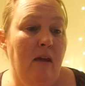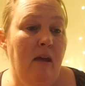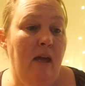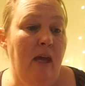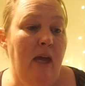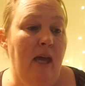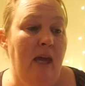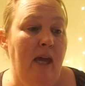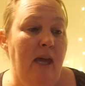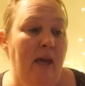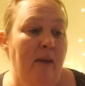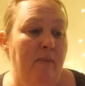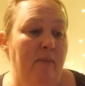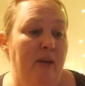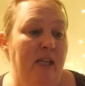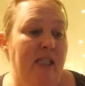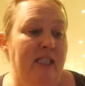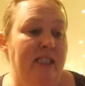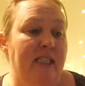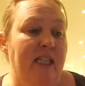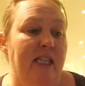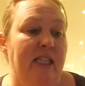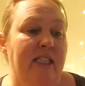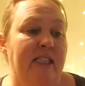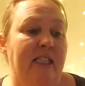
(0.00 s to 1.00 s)
It
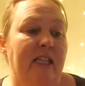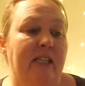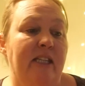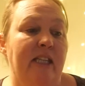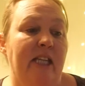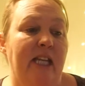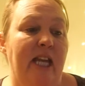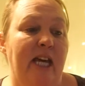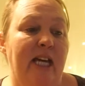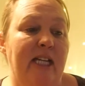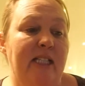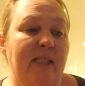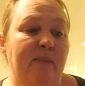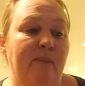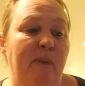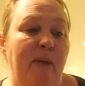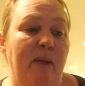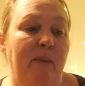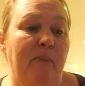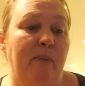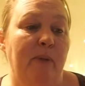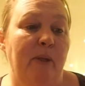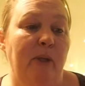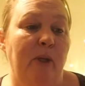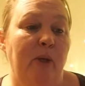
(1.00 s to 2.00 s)
says, the last
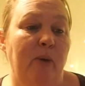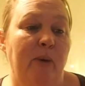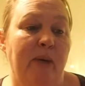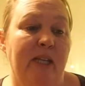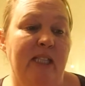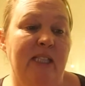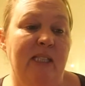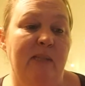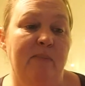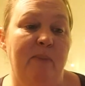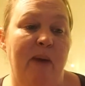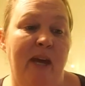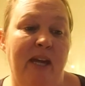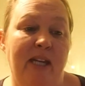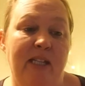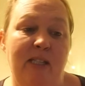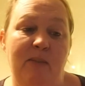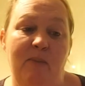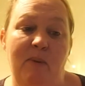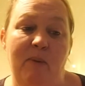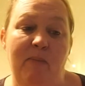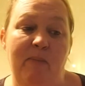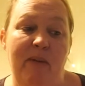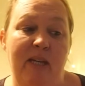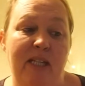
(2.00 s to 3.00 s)
people who expect to
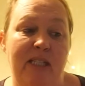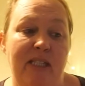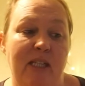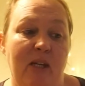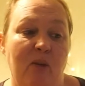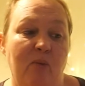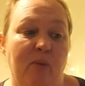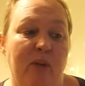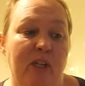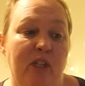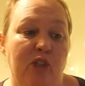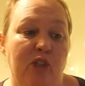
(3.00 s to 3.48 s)
be meeting with a